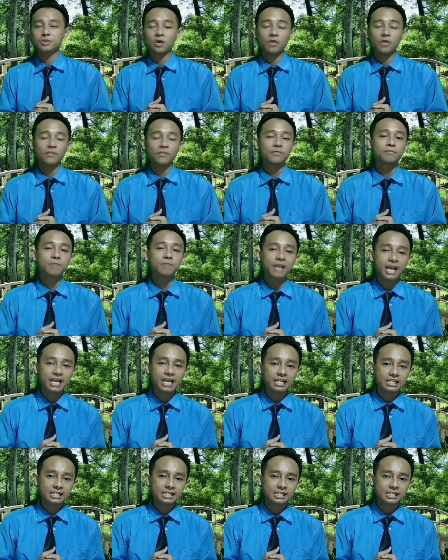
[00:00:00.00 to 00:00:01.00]
of
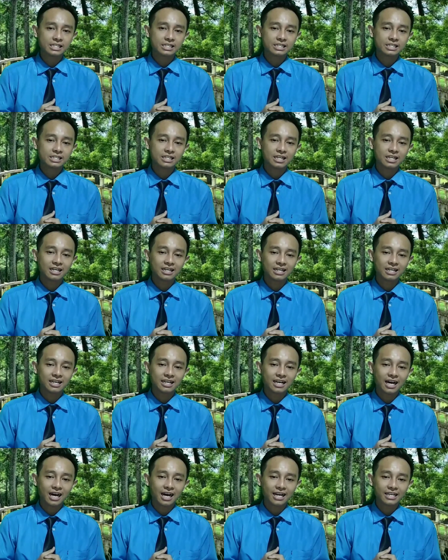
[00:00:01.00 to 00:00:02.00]
place,
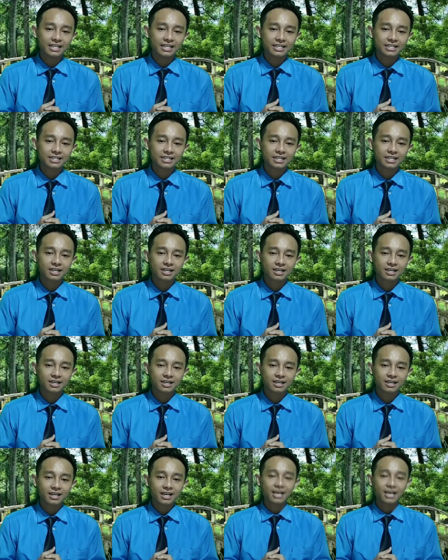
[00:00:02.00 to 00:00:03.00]
like
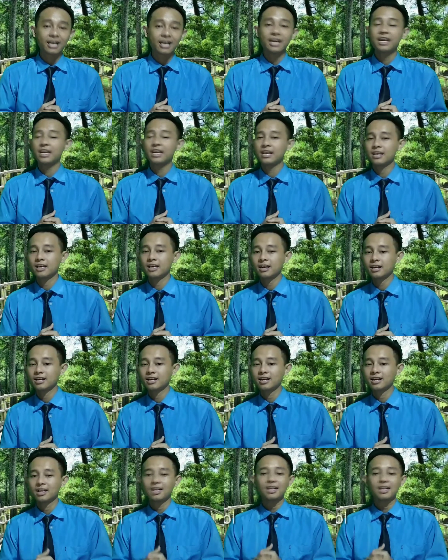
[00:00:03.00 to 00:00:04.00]
here,
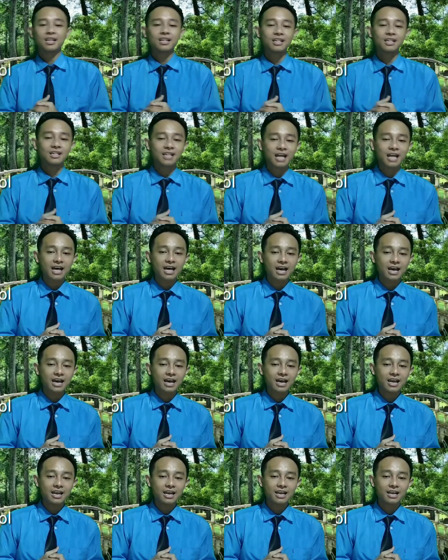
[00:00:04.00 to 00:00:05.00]

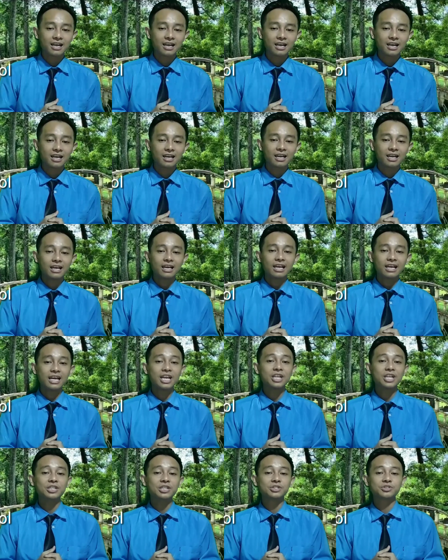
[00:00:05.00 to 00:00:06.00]
there,
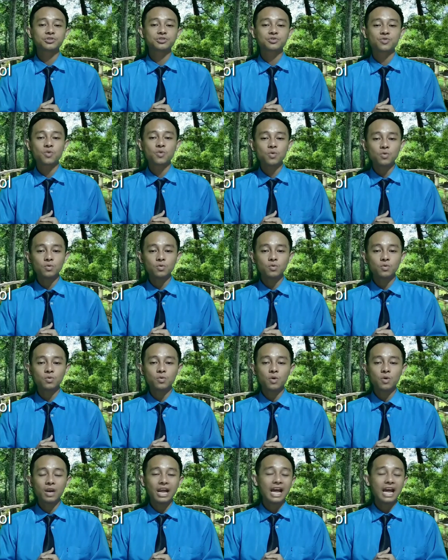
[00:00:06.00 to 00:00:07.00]
in the
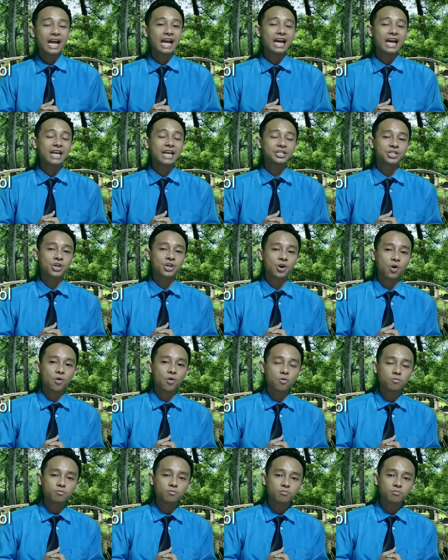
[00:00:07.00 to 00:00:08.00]
school, at
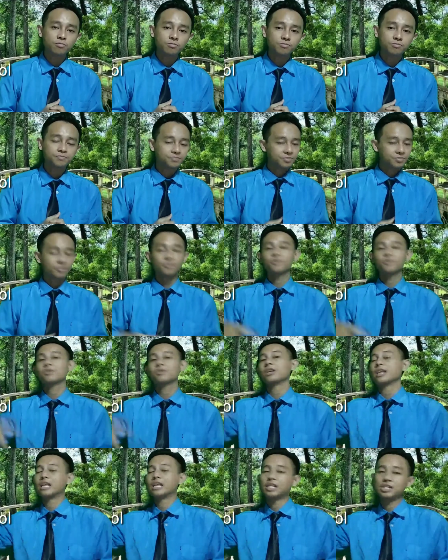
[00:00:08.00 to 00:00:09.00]
home,
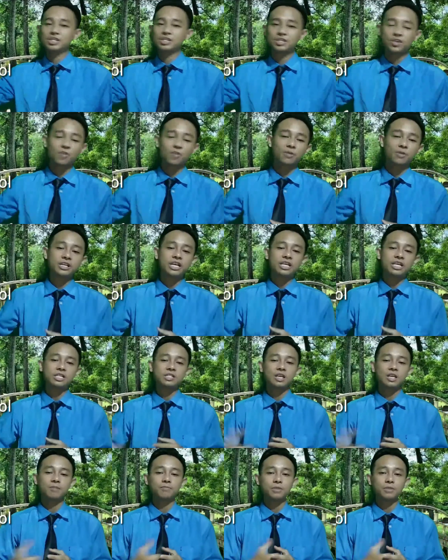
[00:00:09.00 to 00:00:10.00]
and so many
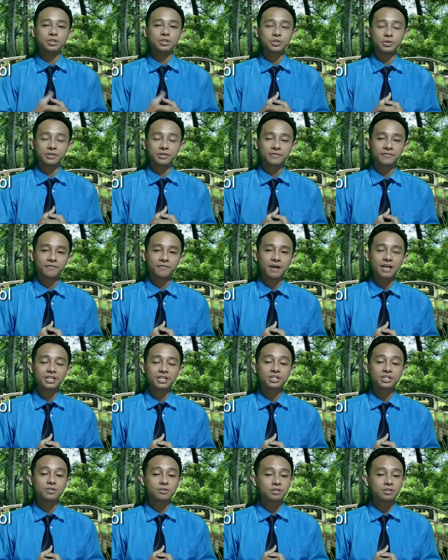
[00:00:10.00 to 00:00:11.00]
examples. You can find
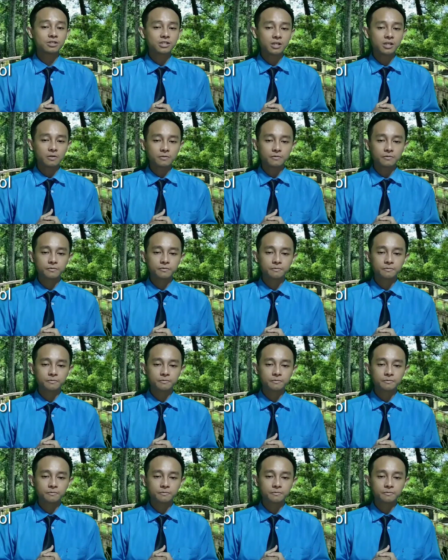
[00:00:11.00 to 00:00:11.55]
it yourself.